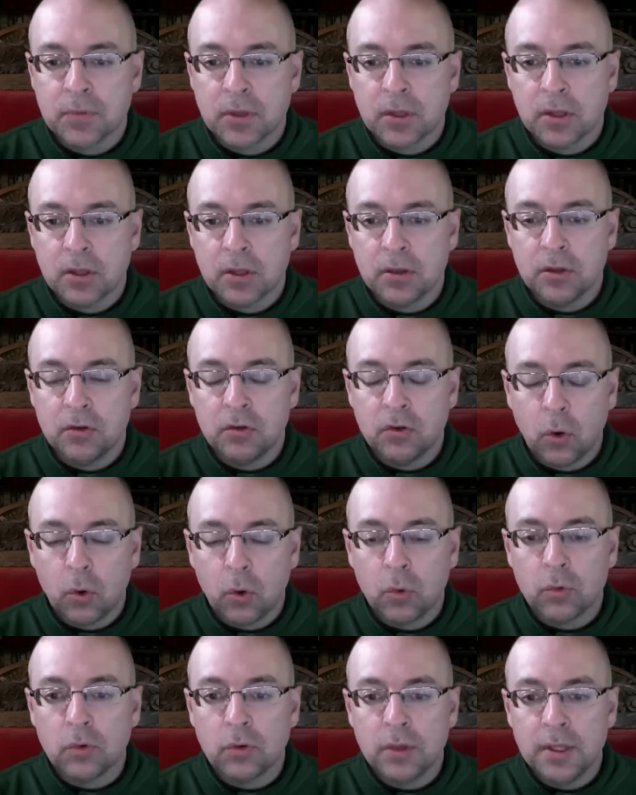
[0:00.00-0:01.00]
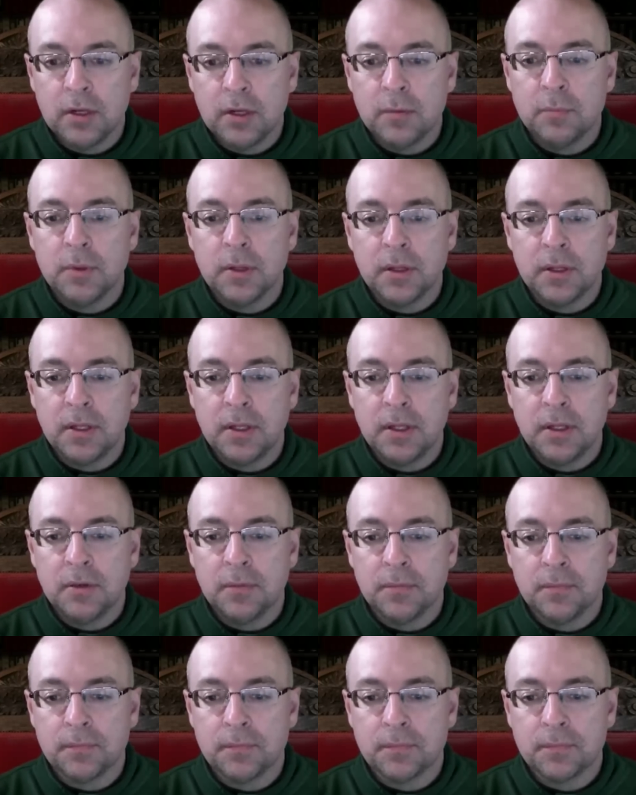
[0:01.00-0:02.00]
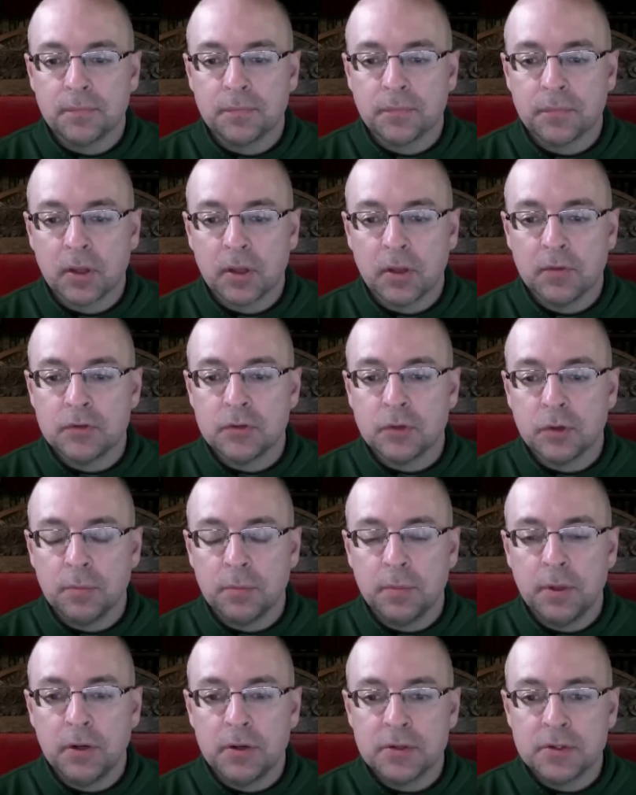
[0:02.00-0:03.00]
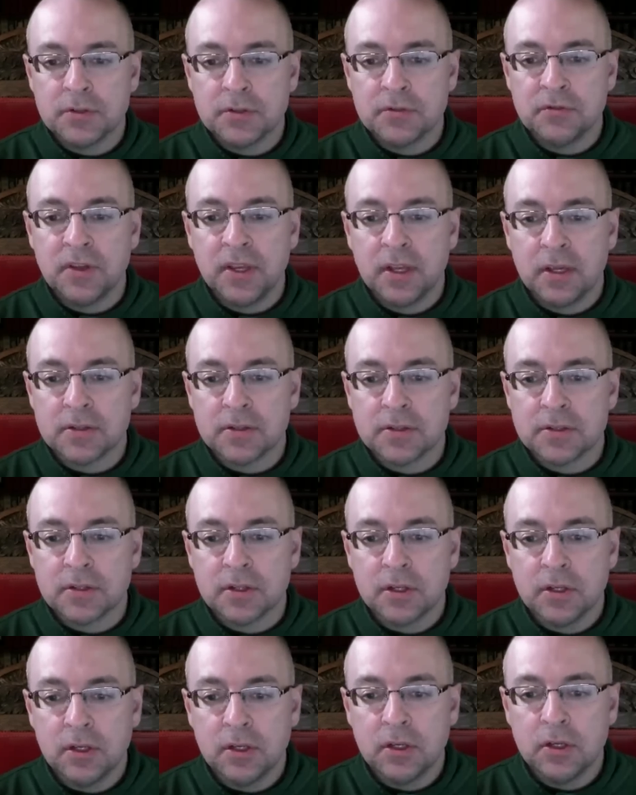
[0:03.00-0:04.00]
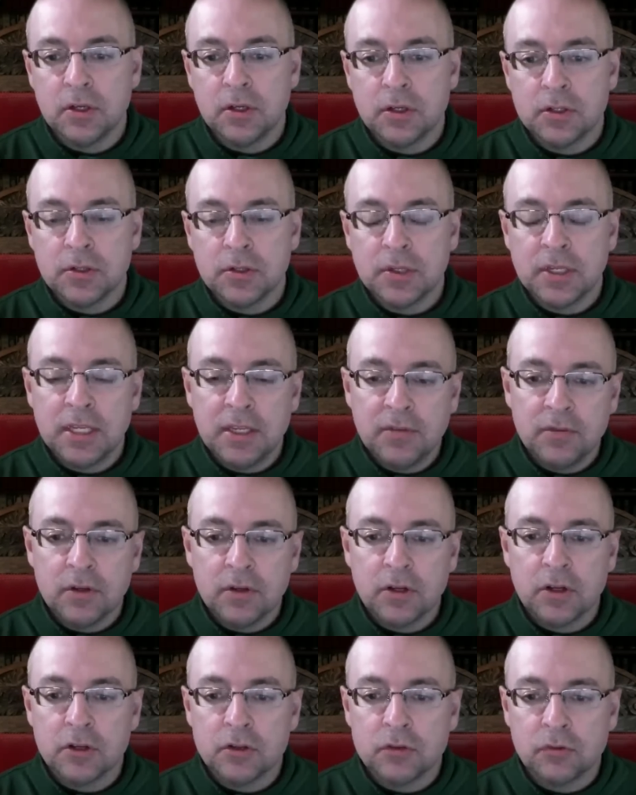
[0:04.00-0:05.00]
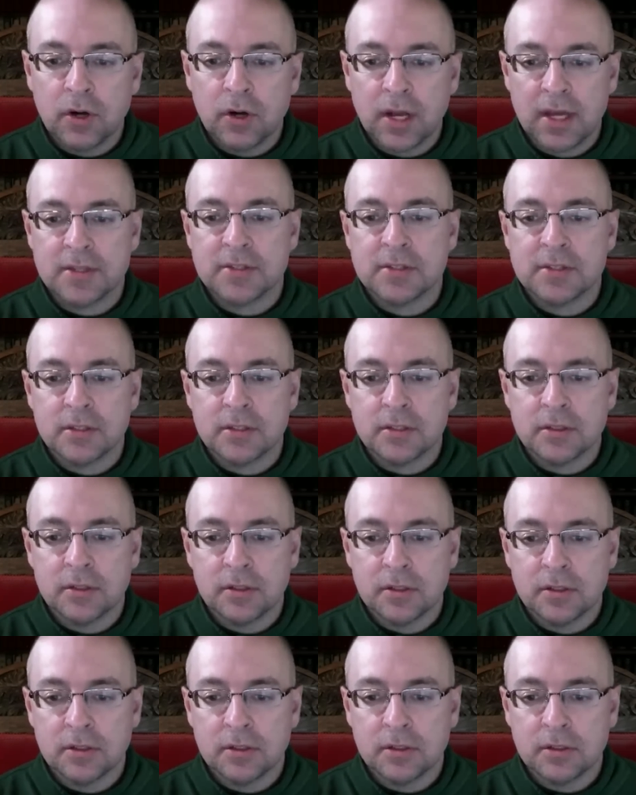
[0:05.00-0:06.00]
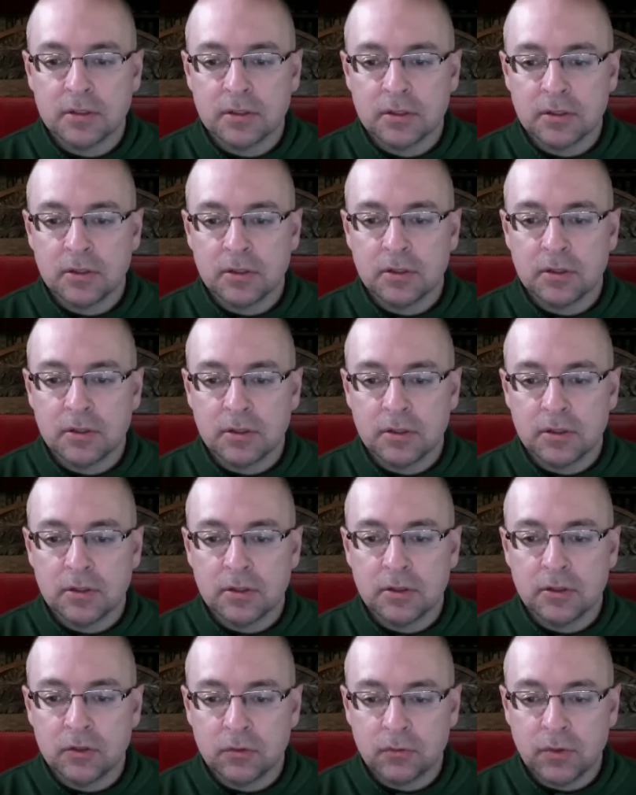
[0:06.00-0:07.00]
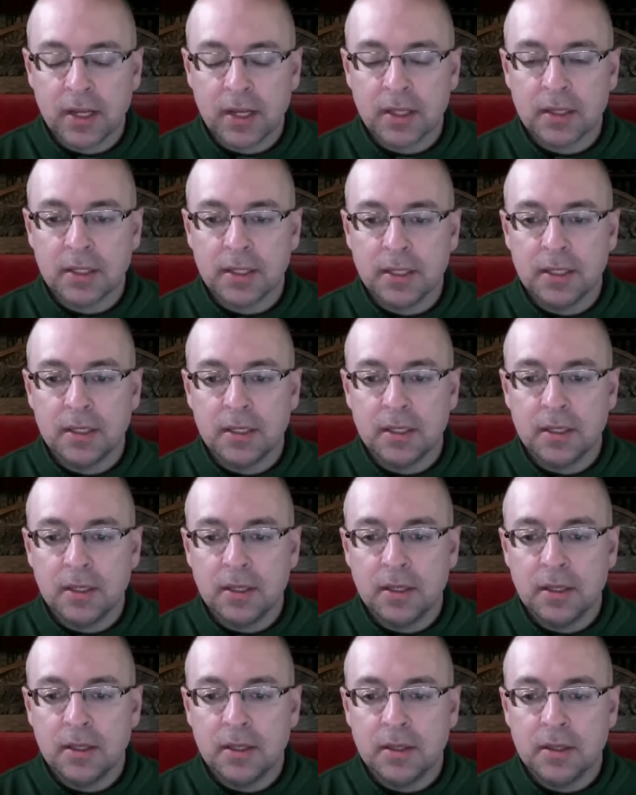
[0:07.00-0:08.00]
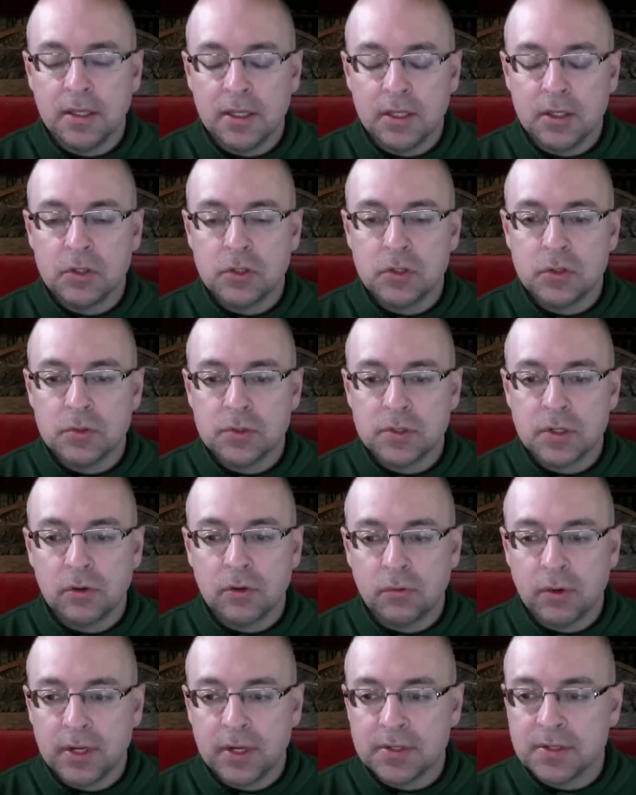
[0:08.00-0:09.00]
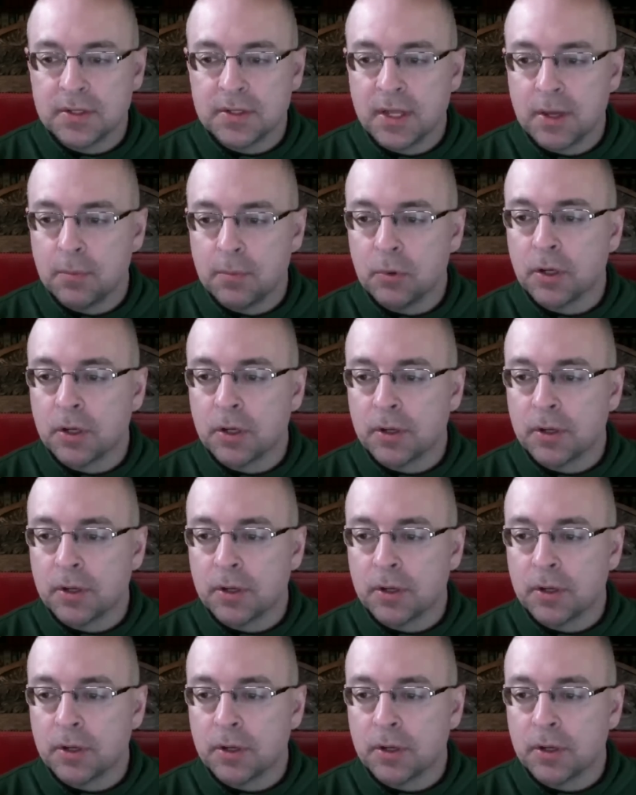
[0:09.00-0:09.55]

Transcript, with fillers: The total inability of Jordan Peterson's fans to even address directly the issues that are raised in that book.